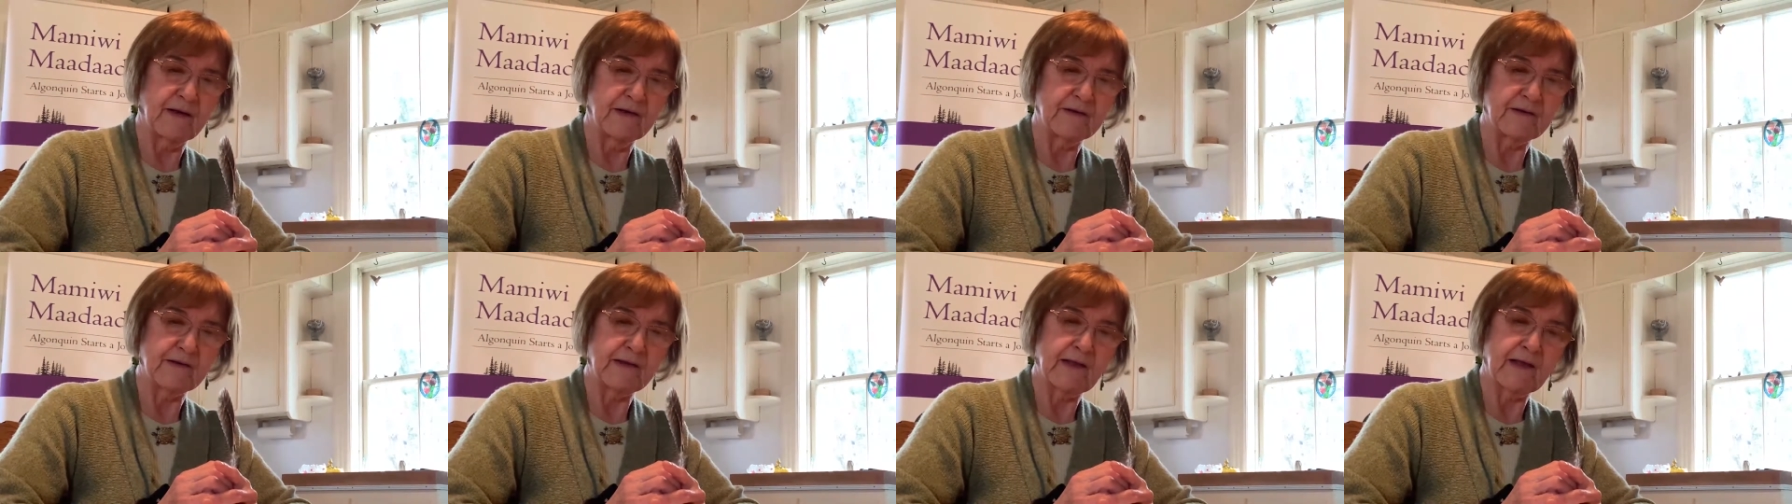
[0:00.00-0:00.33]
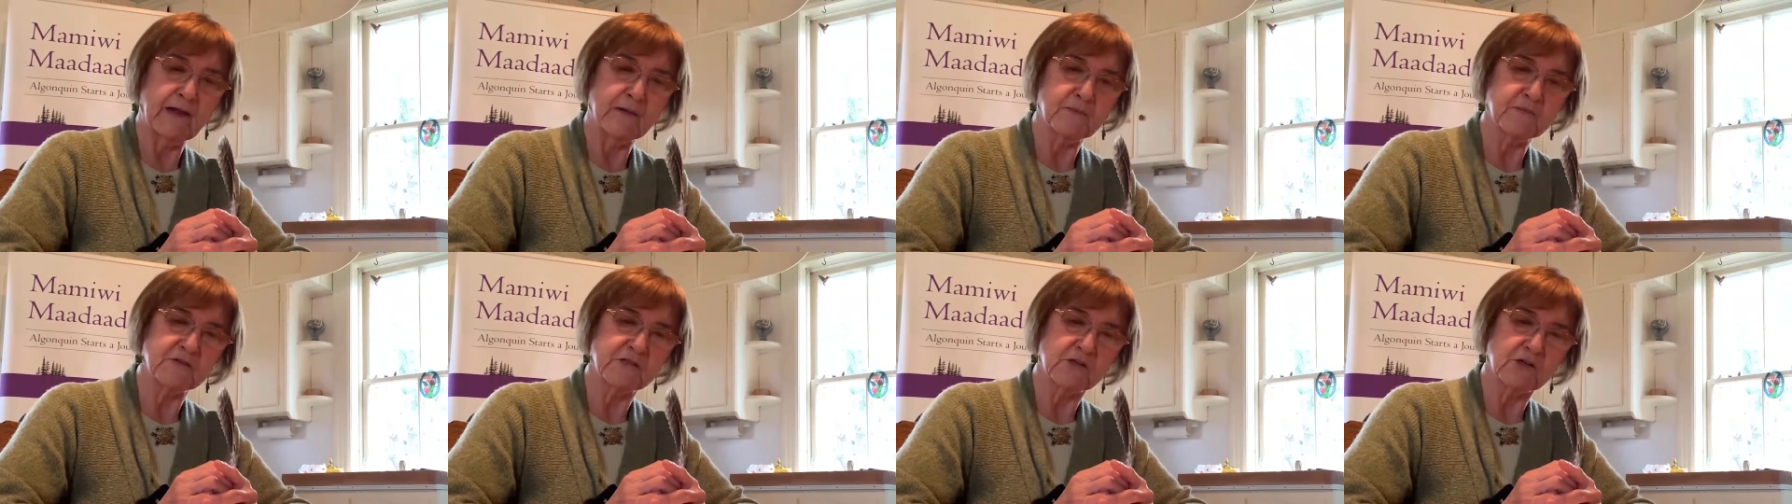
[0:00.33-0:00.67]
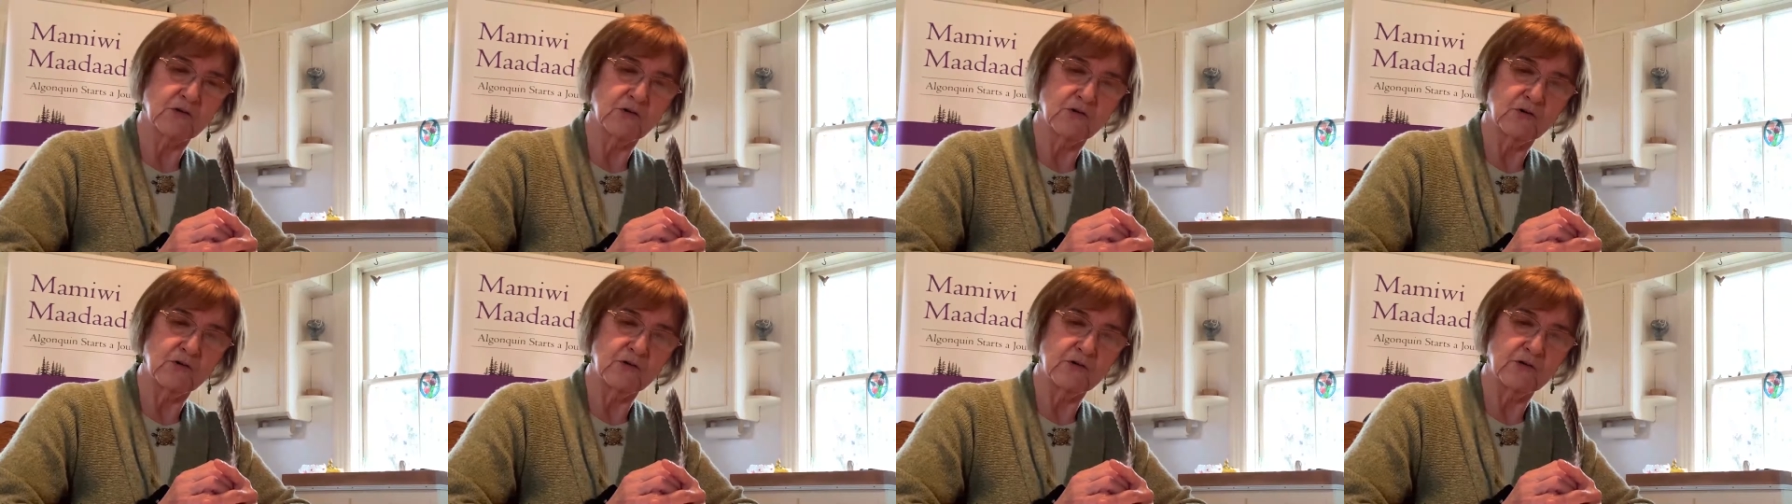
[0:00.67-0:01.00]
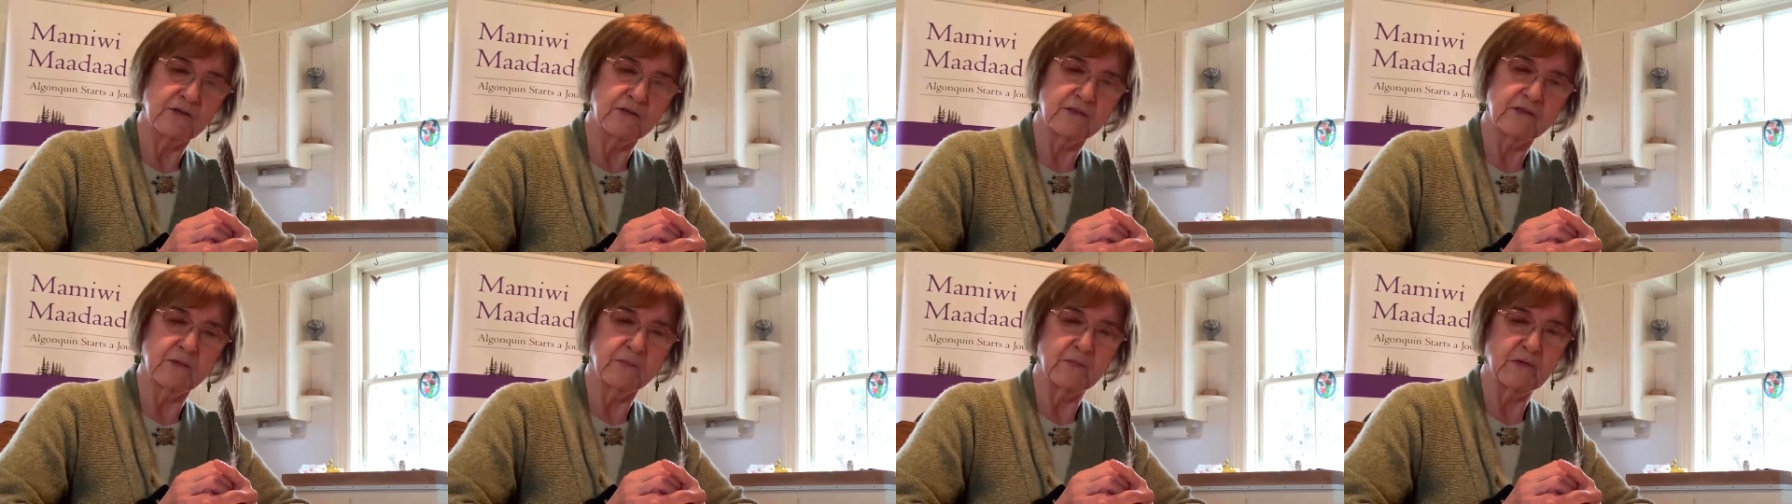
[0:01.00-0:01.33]
and it helps the corn
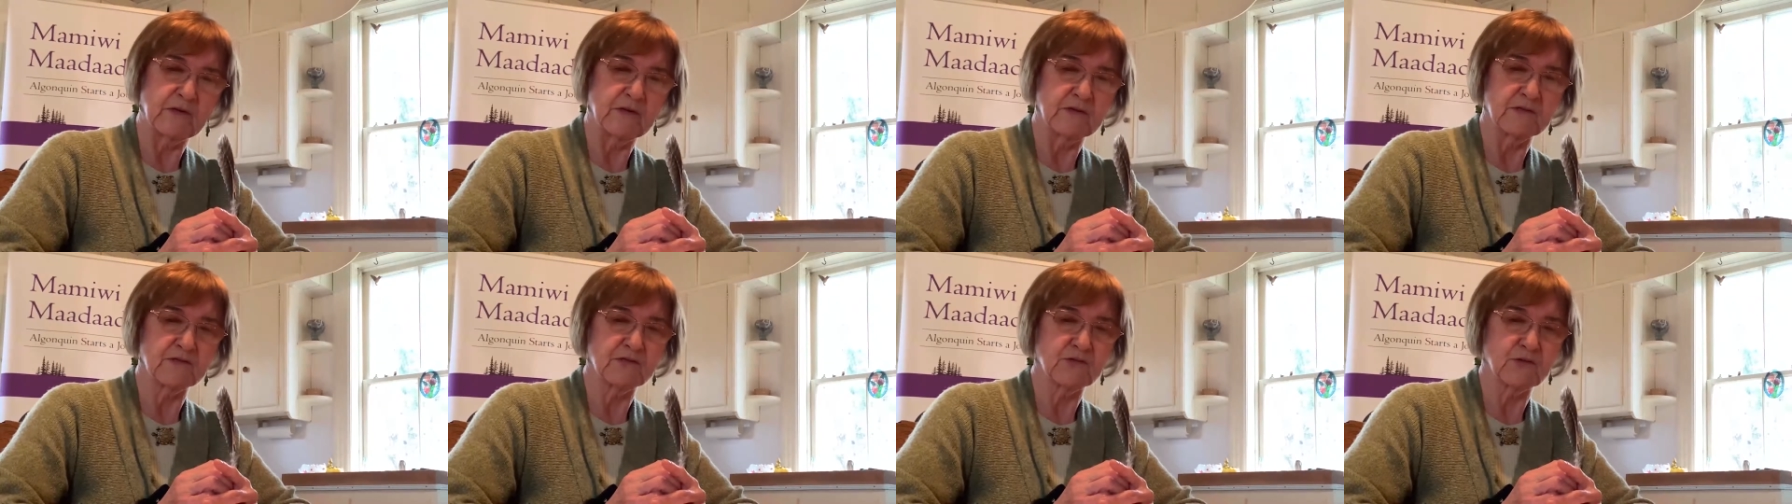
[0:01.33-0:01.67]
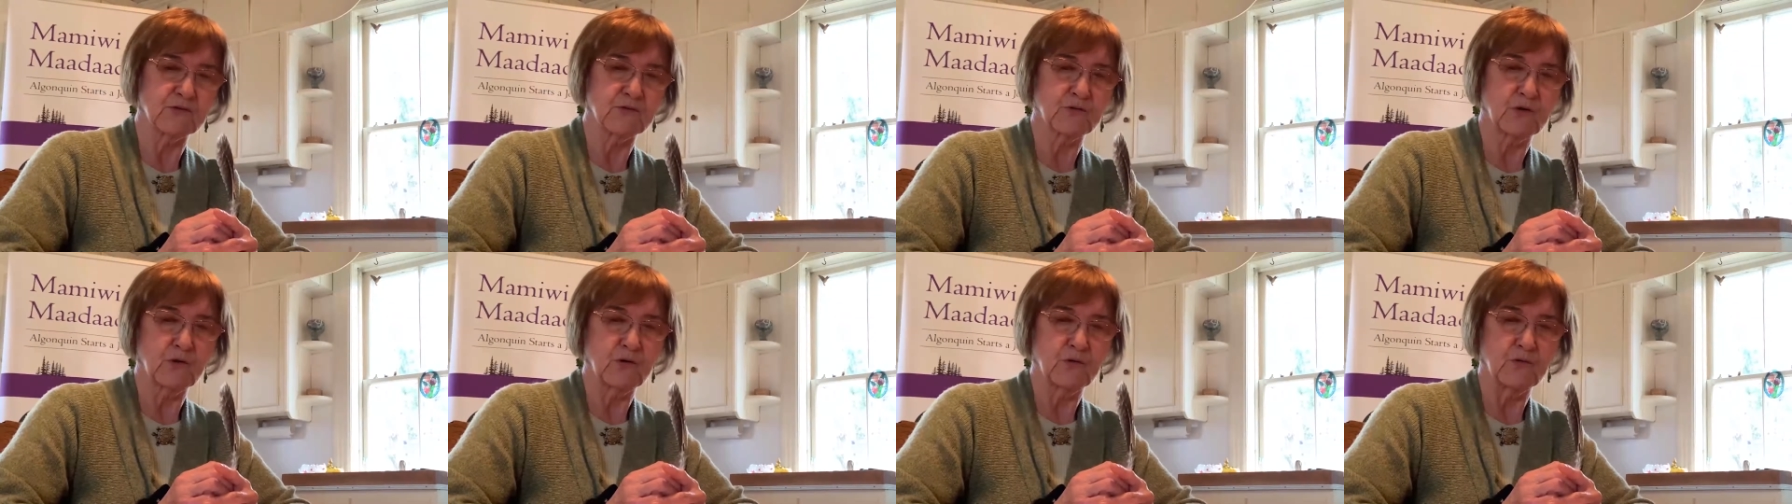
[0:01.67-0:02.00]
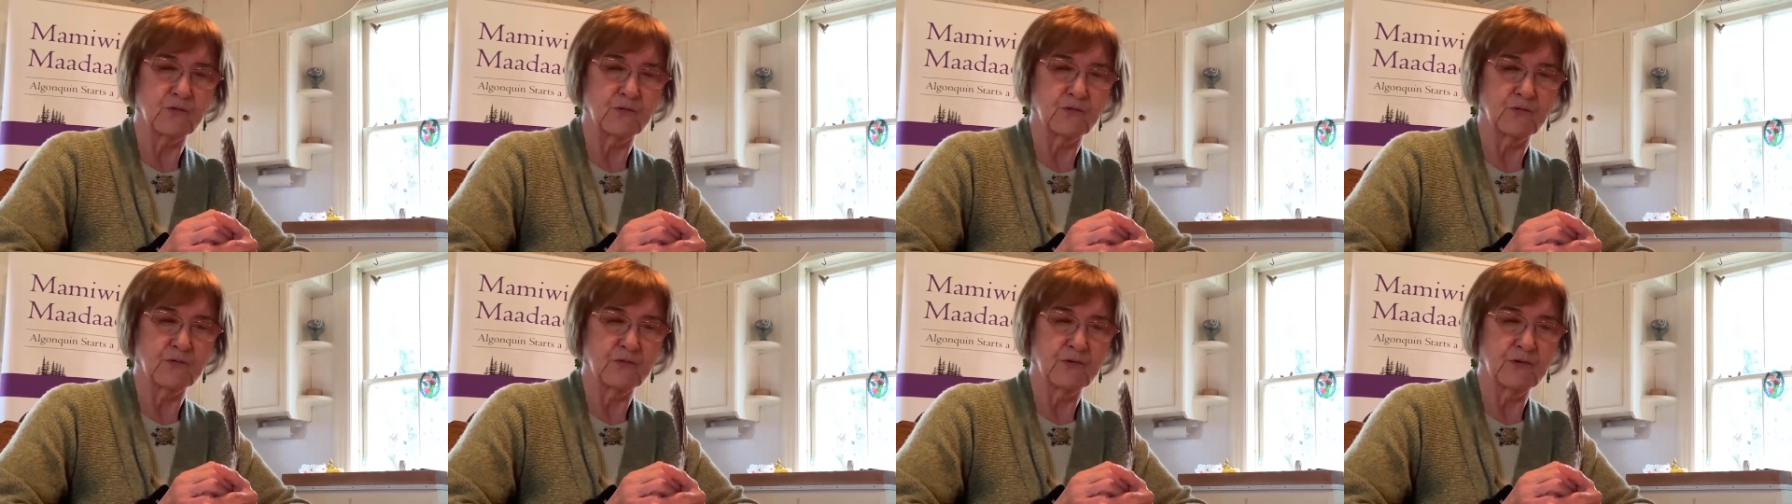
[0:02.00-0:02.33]
and the beans to grow.